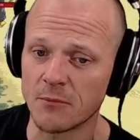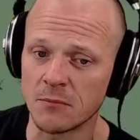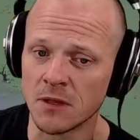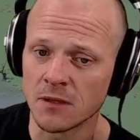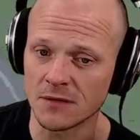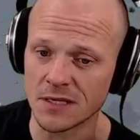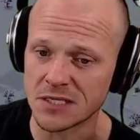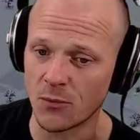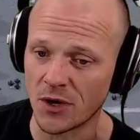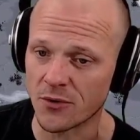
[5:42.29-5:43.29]
him. Let's
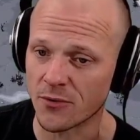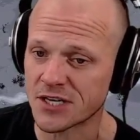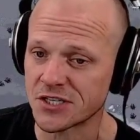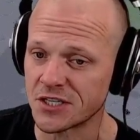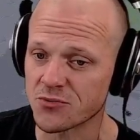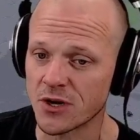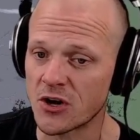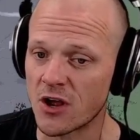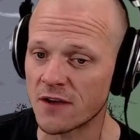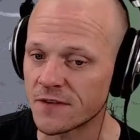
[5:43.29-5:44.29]
see what direction he's running
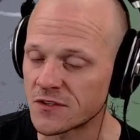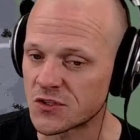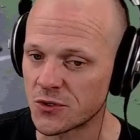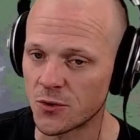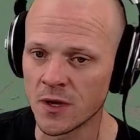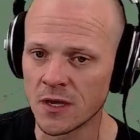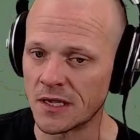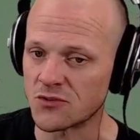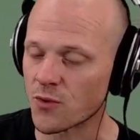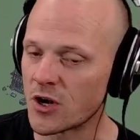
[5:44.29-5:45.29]
off into.
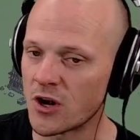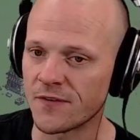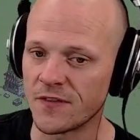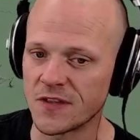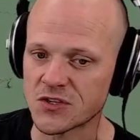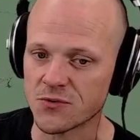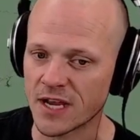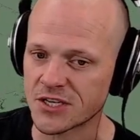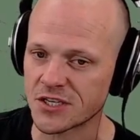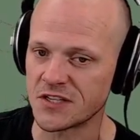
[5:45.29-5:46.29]
He's running off in this
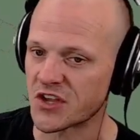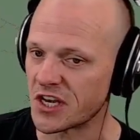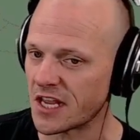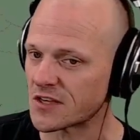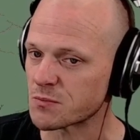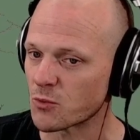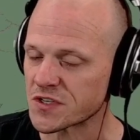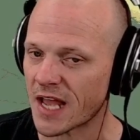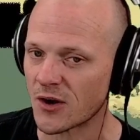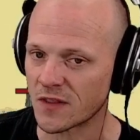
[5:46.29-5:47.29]
direction. He's going to get us more
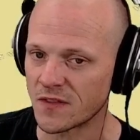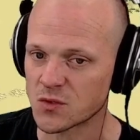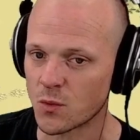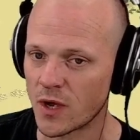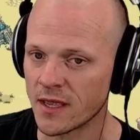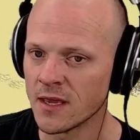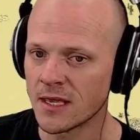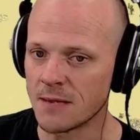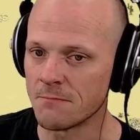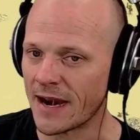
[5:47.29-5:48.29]
scouting this way.
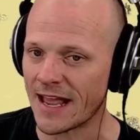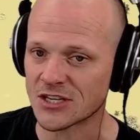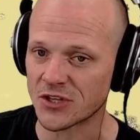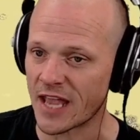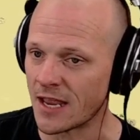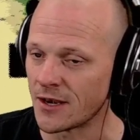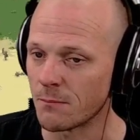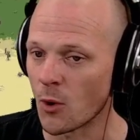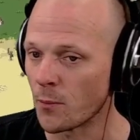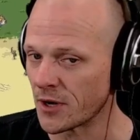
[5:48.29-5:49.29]
He might actually end
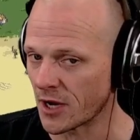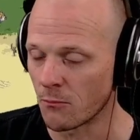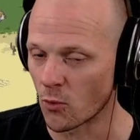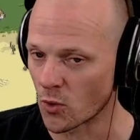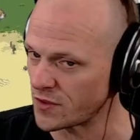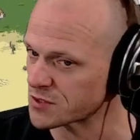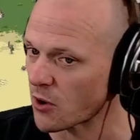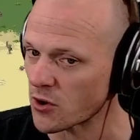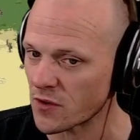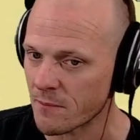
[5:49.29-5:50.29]
up opening up more of this
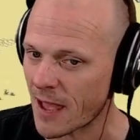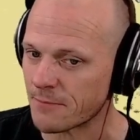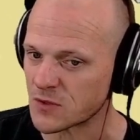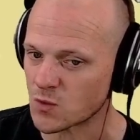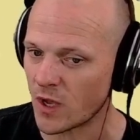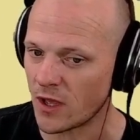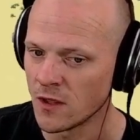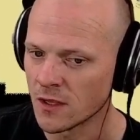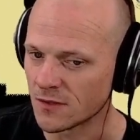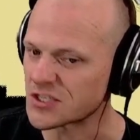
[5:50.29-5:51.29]
part of the map as well.
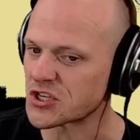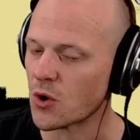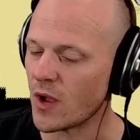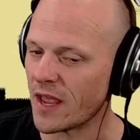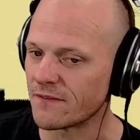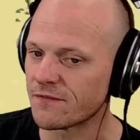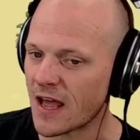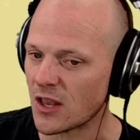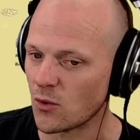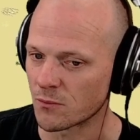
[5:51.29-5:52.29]
Let's just go ahead and
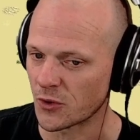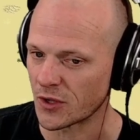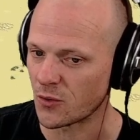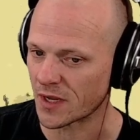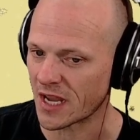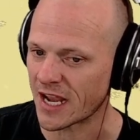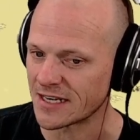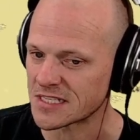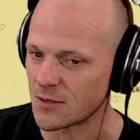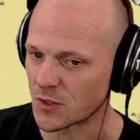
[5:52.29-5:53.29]
follow him really quick and kind
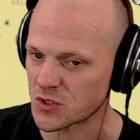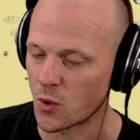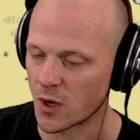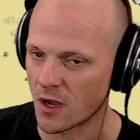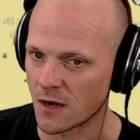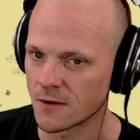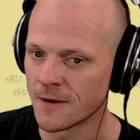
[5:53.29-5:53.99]
of see what's going on.